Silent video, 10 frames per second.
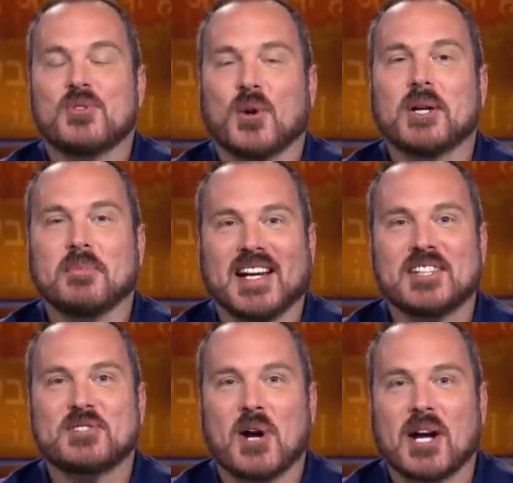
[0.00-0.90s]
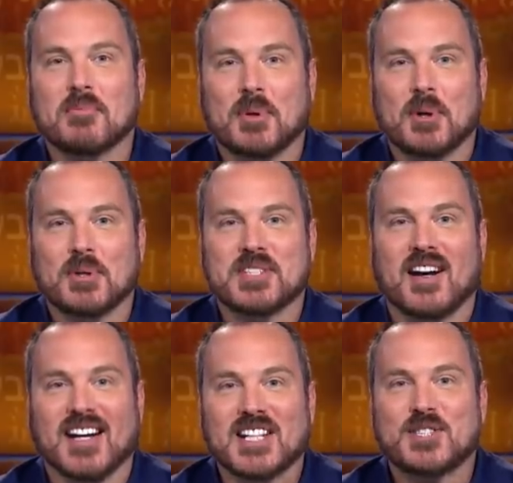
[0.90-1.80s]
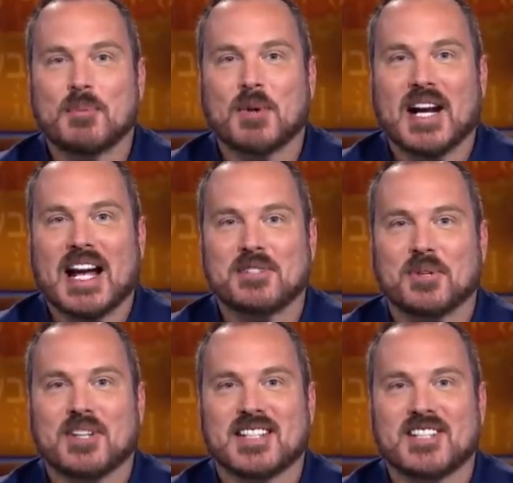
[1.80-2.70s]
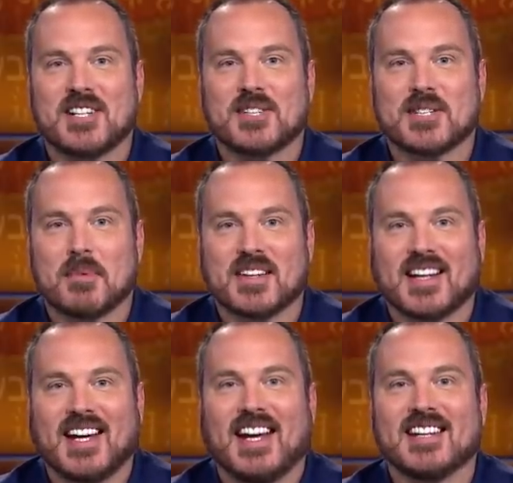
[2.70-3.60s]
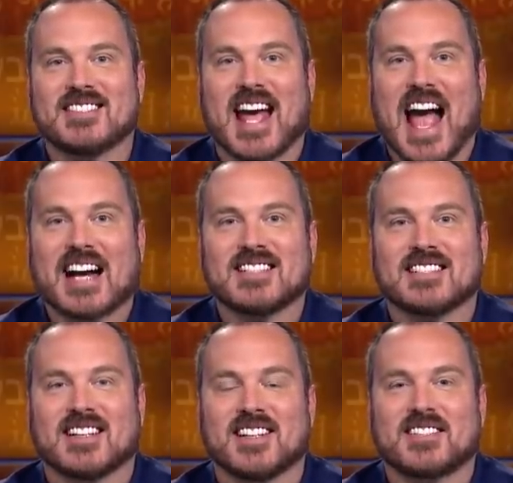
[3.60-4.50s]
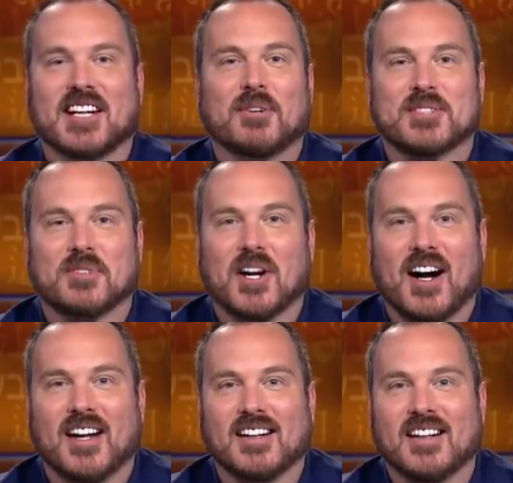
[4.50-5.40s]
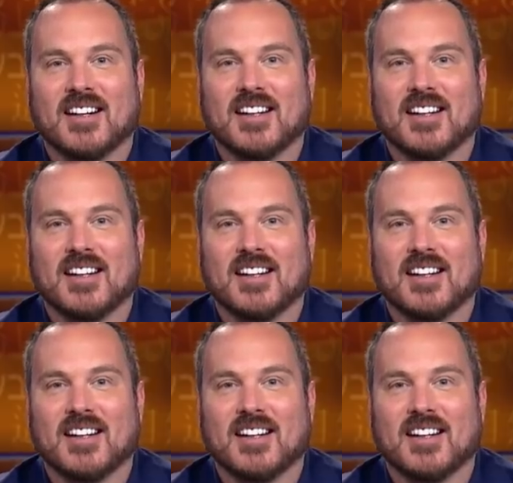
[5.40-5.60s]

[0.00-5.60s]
Join me, Sean Bowles, on It's Supernatural as I share some of the keys to accessing the secrets of God.